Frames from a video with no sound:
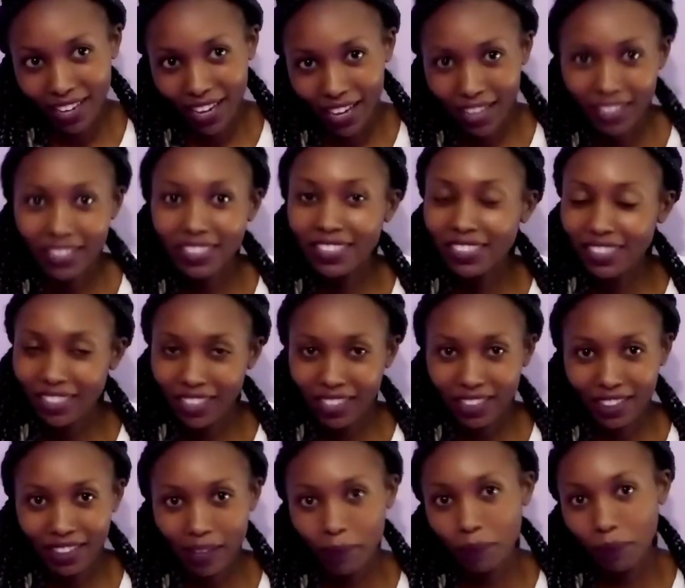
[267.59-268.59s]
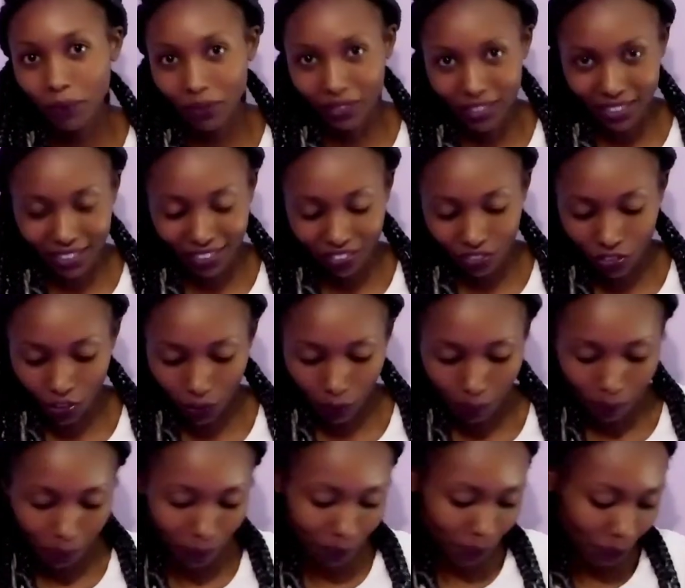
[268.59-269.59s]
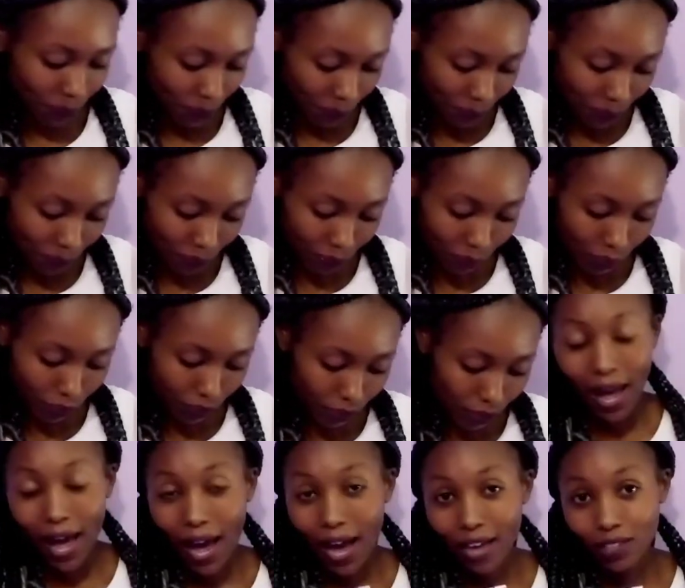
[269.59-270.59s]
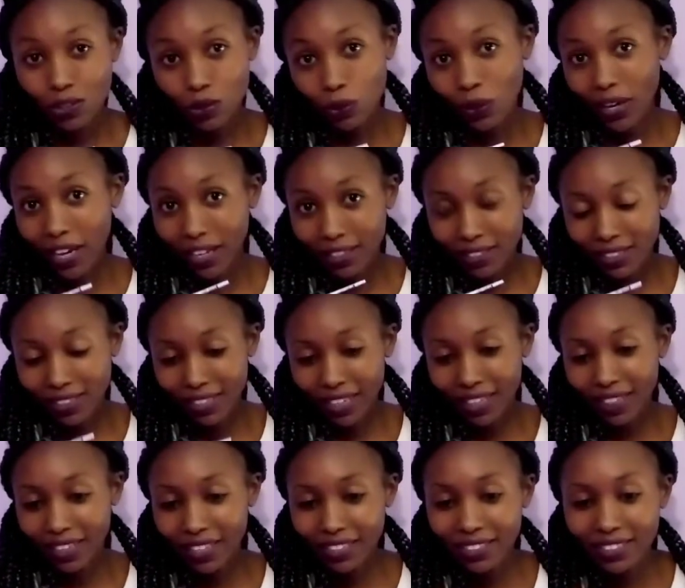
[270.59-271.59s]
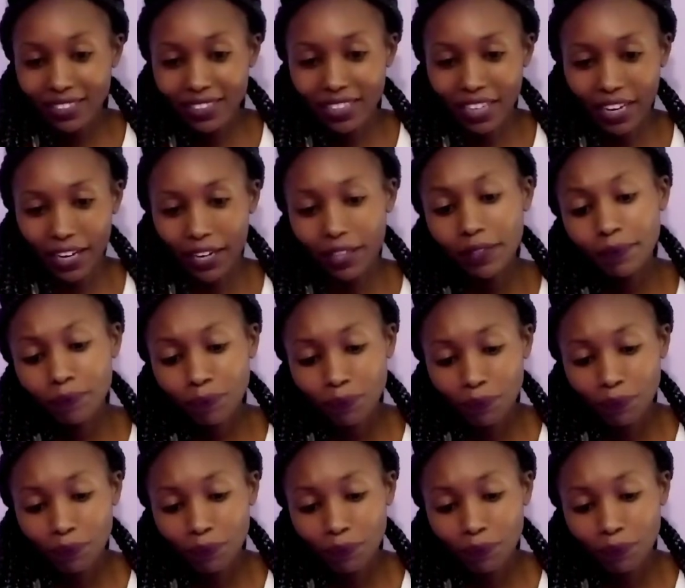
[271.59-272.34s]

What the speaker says: and see the procedure. As you can see, this string,